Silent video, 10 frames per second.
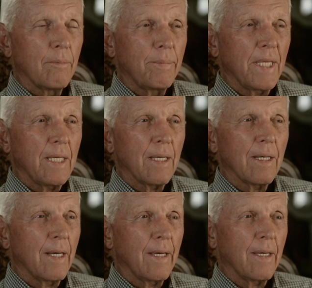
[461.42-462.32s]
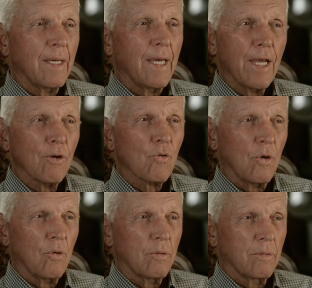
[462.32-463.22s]
Be a
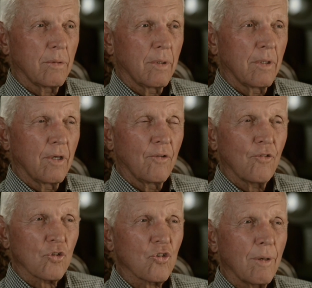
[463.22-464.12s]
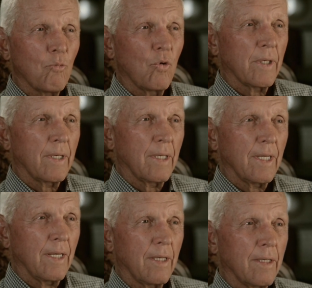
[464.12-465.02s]
hero for someone in
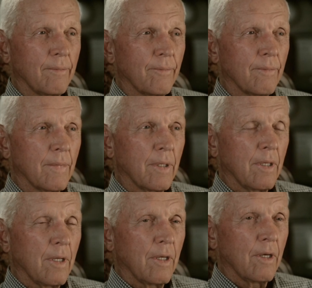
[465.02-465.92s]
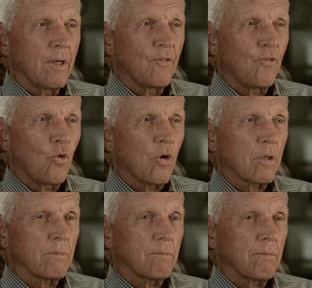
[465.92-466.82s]
need,
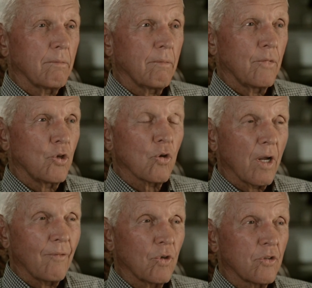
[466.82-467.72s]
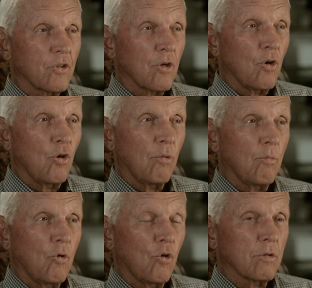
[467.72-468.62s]
for your loved ones at
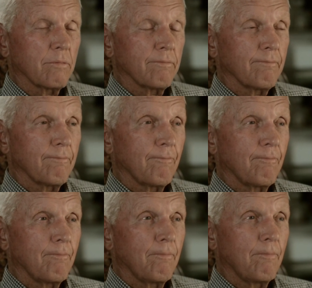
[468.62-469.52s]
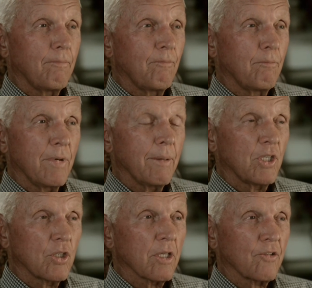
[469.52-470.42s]
home, or
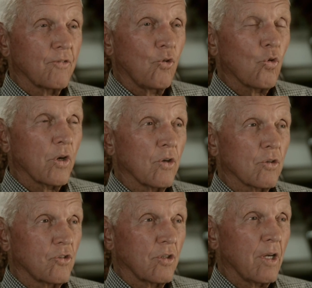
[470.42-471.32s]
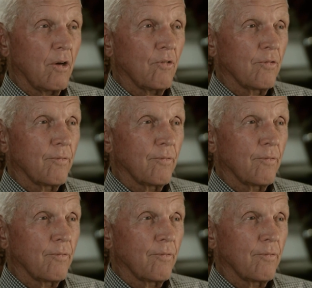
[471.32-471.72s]
maybe just for yourself.